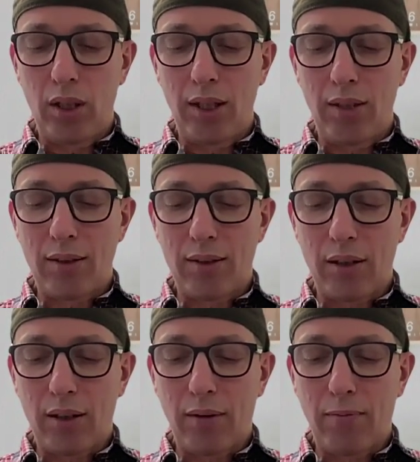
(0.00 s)
it's
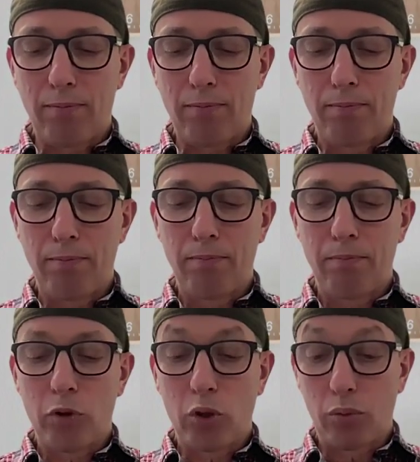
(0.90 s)
so
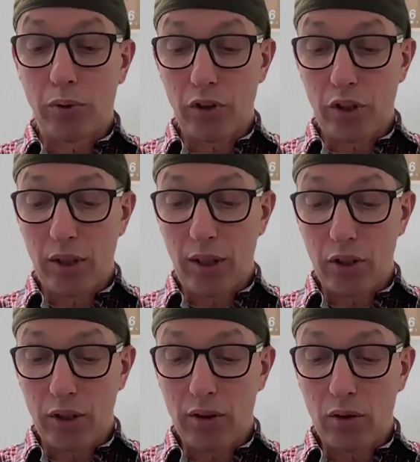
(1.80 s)

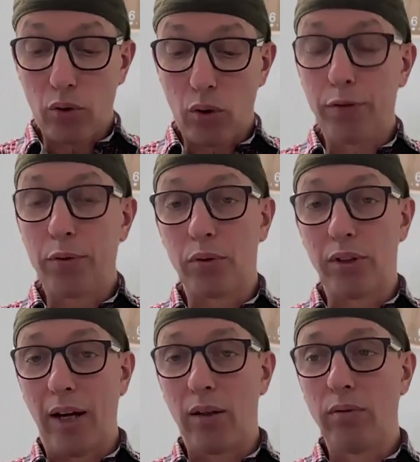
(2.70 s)
she's on raw food
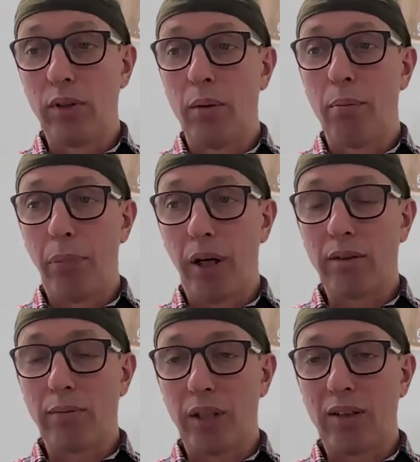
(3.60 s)
now,
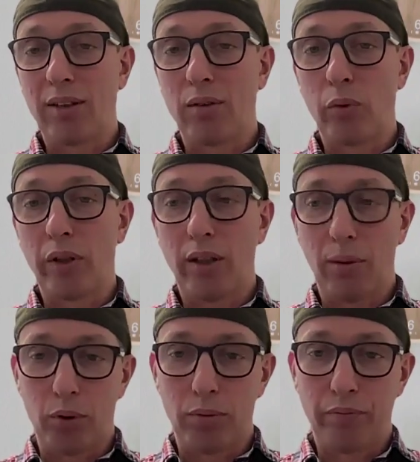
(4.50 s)
but mixed in with
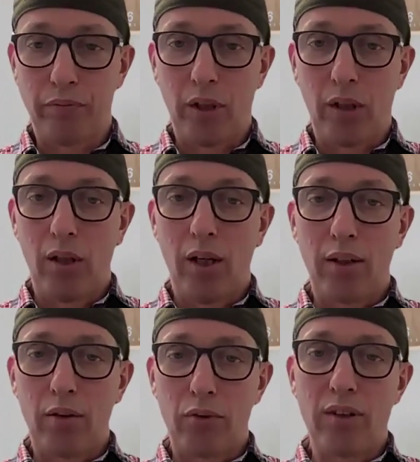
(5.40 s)
kibble.
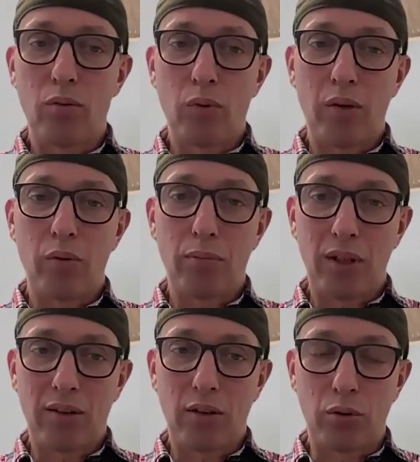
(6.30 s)
And the reason why we
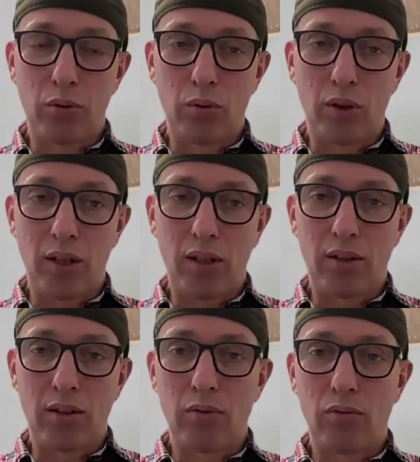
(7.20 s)
mix the two
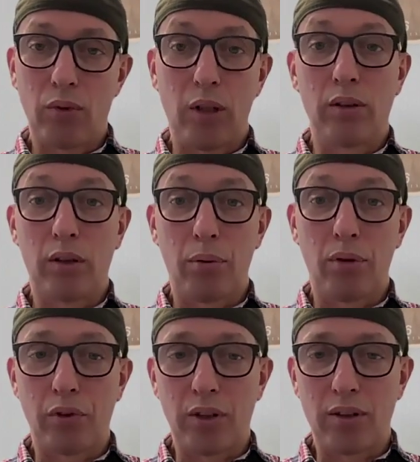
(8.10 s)
is a couple
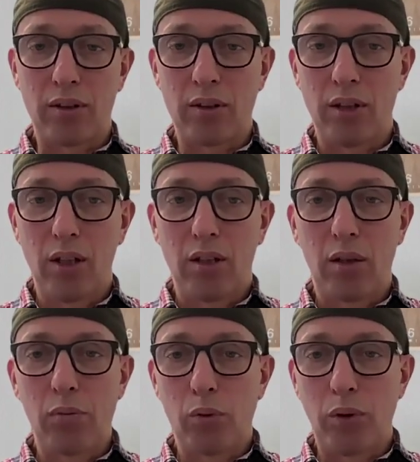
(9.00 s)
of reasons.
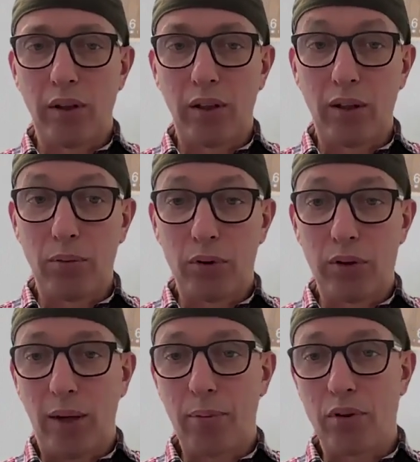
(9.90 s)
Number one, the
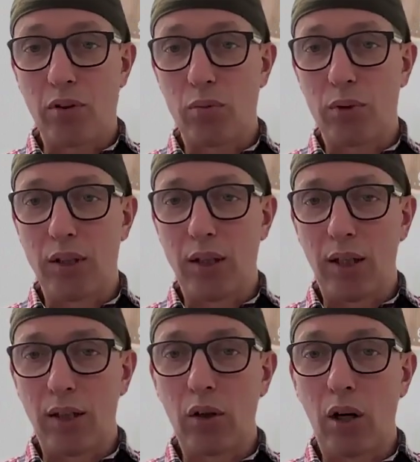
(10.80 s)
kibble happens to be
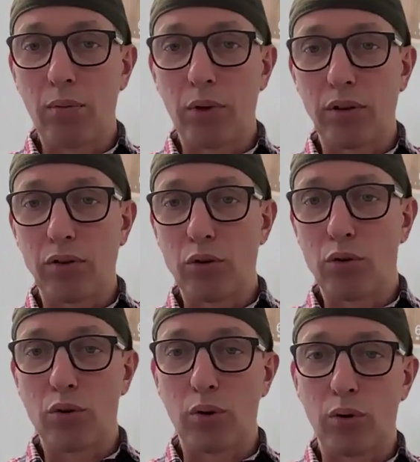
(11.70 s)
a carbon
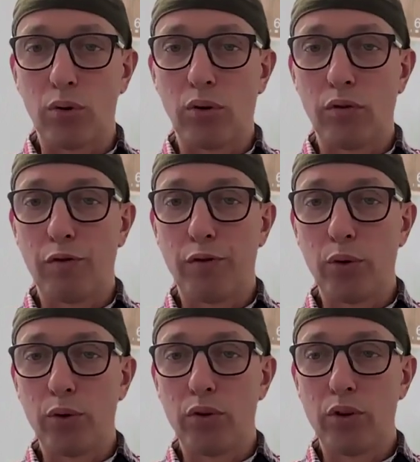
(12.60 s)
neutral
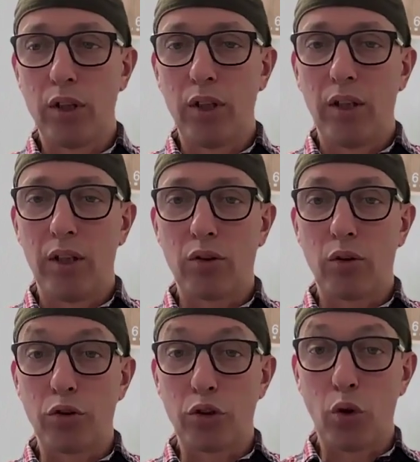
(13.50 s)
food. It's
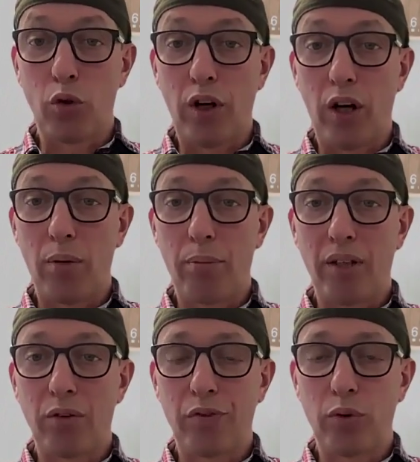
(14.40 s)
called Yora
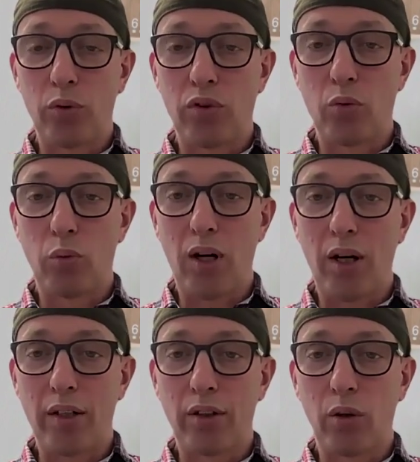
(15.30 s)
Pet Foods,
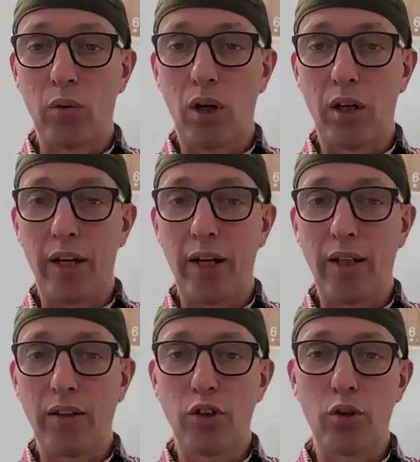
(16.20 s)

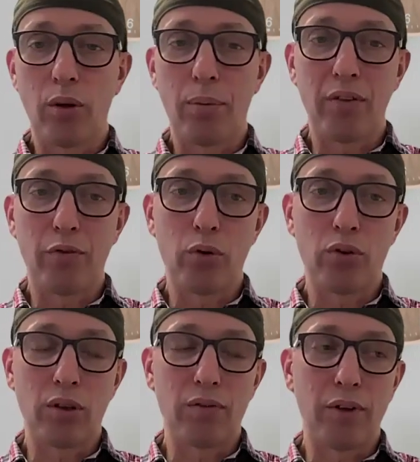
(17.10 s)
Yora, Yora Pet
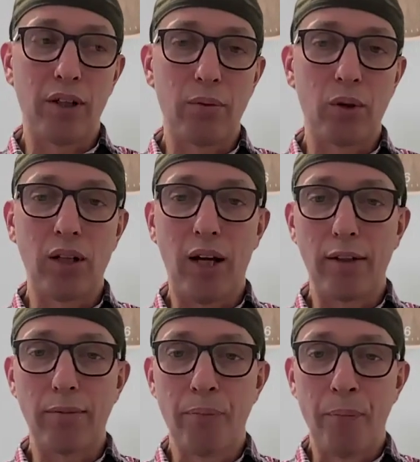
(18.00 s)
Foods. You can find them
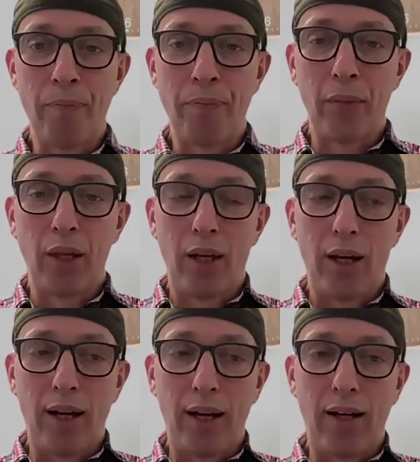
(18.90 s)
online,
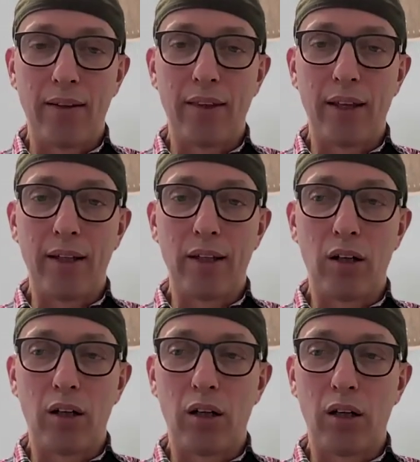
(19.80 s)
and they
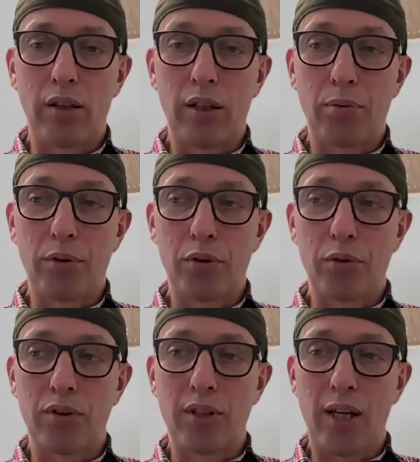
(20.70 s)

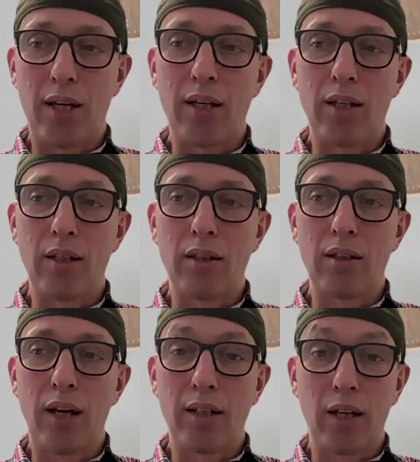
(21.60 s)
produce
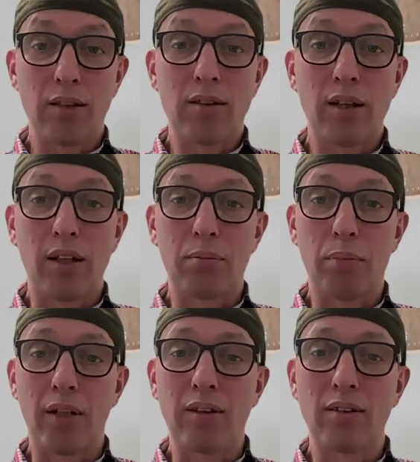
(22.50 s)
an
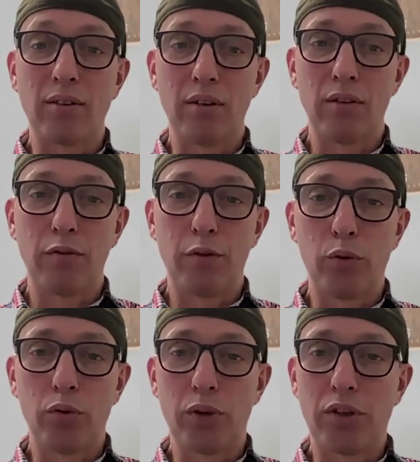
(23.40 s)
insect-based
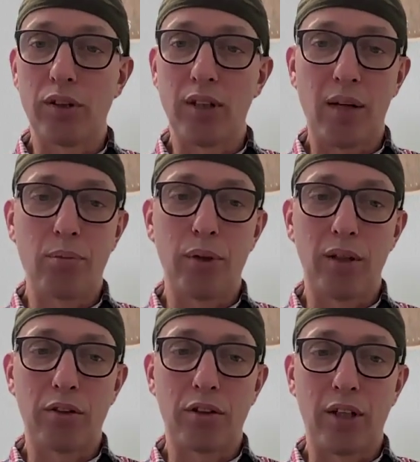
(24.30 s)
food which is
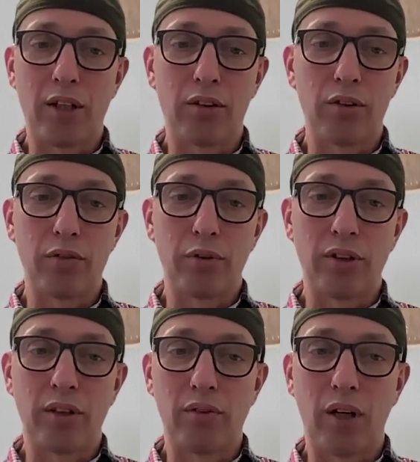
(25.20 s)
hypoallergenic, good for
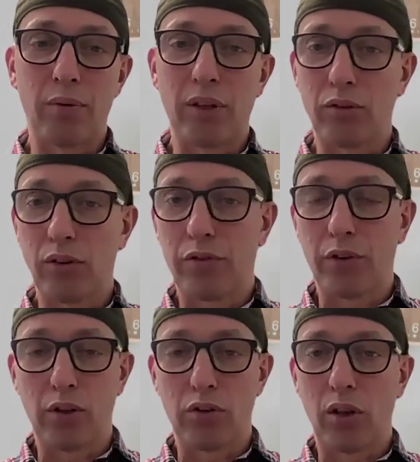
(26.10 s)
the environment, good
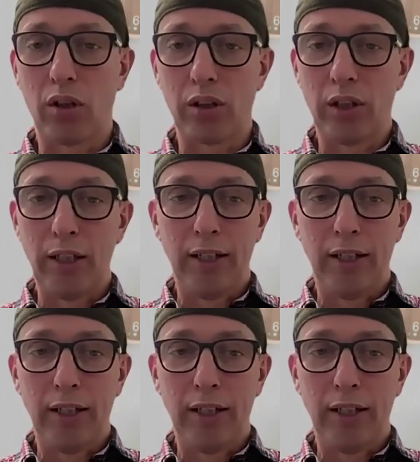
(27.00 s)
for the dog,